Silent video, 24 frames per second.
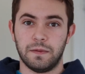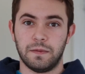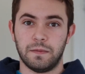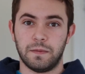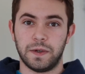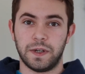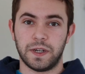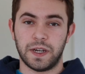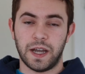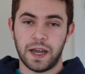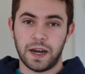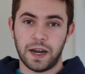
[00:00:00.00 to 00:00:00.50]

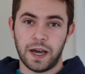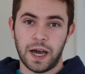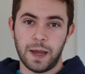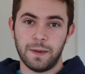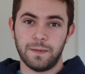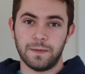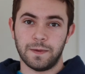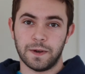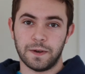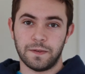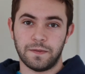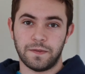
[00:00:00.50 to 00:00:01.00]
when you're kind of
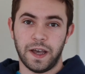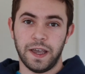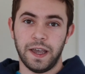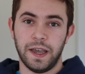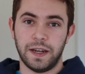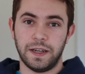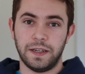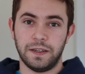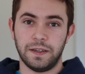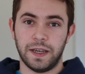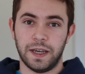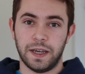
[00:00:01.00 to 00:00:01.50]
hyped for a fight
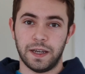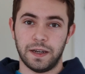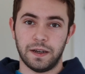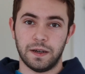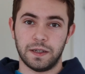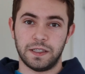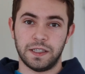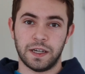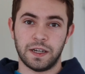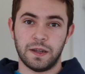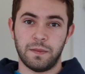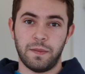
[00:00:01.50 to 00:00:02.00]
and you get a
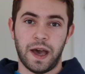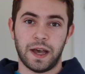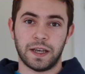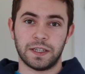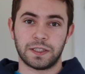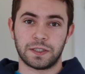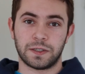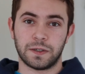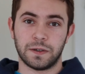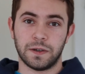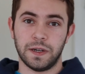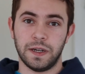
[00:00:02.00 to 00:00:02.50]
ton of
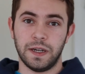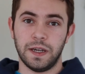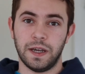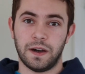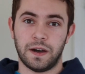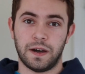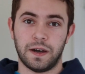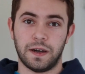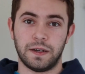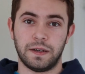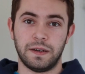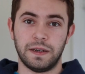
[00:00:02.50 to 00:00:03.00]
backstory
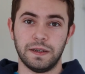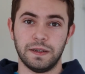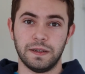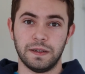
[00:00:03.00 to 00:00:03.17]
on